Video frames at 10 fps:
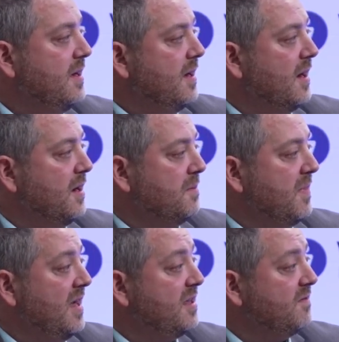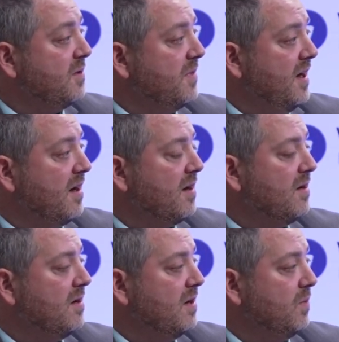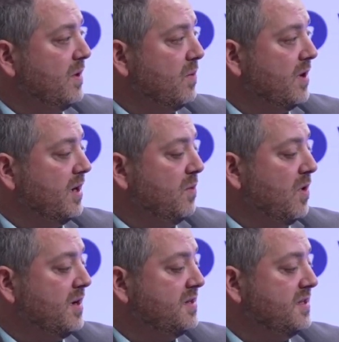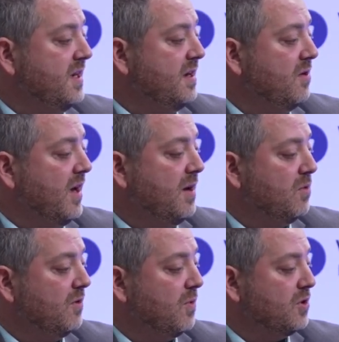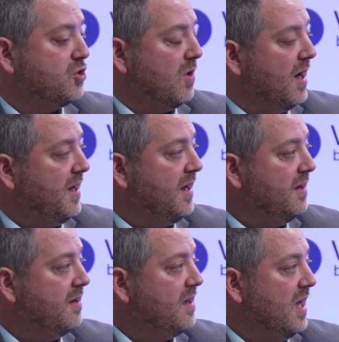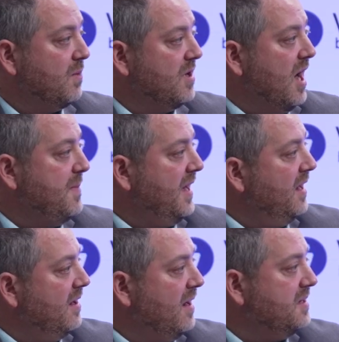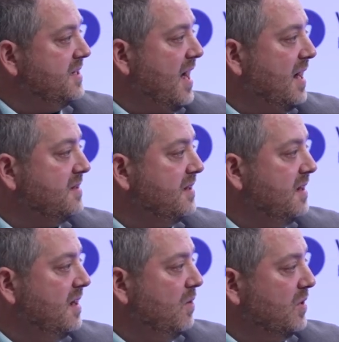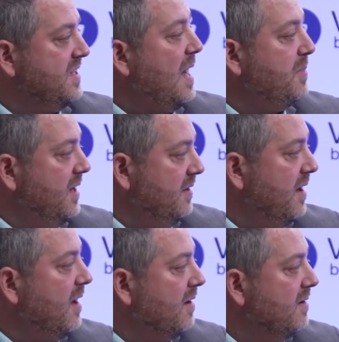And then from there, we're going to want to see, okay, well, if we're trying and we're not making contact, what's happening there?